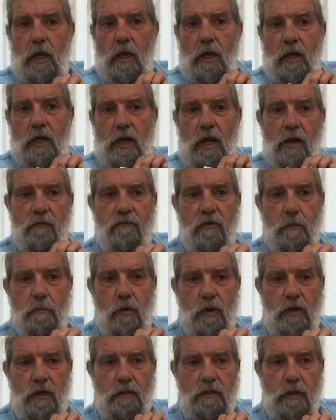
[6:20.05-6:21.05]
and
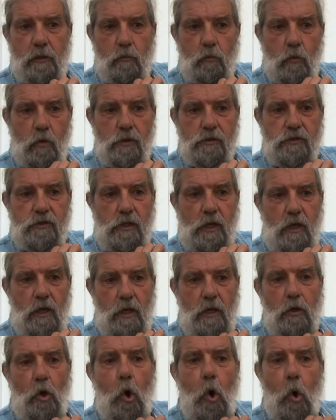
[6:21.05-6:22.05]
everybody that was
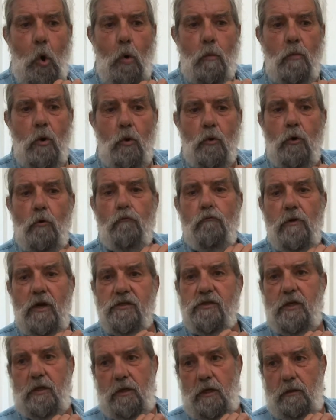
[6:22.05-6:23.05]
a homeowner
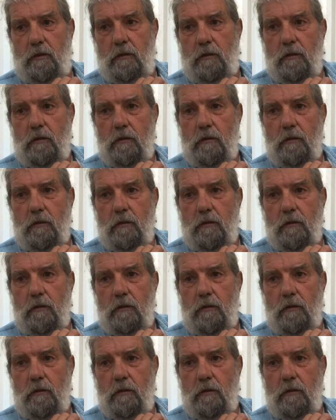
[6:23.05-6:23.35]
resident